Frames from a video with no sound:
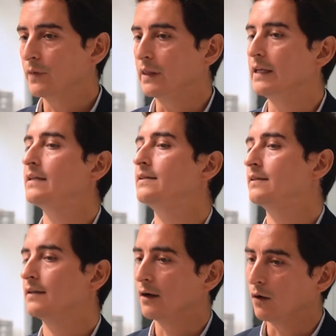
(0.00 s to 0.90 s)

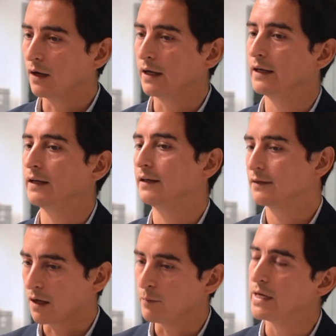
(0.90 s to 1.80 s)
This
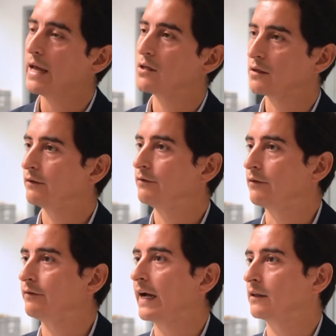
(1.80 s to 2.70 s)
combination
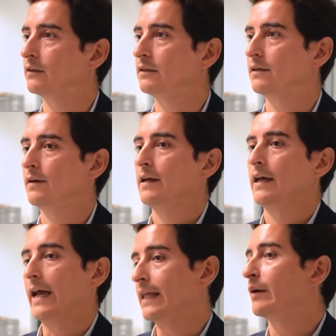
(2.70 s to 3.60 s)
of factors
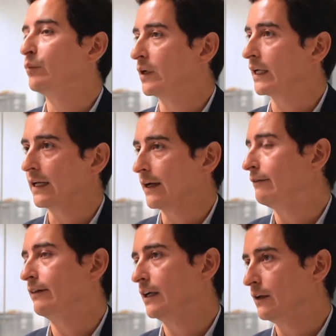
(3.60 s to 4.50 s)
end up bringing a
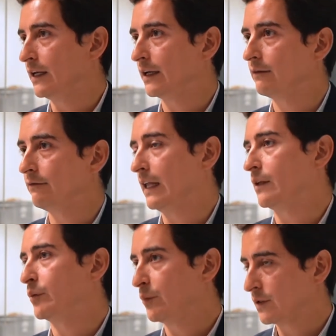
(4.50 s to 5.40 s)
very unique
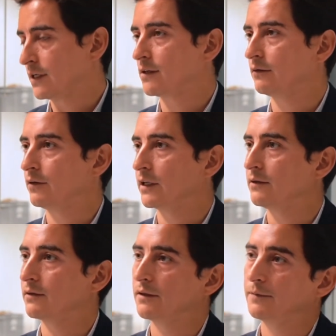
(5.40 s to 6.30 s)
value proposition for the
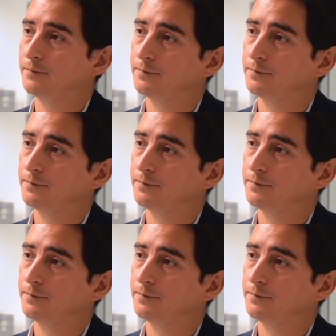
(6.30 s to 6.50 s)
user.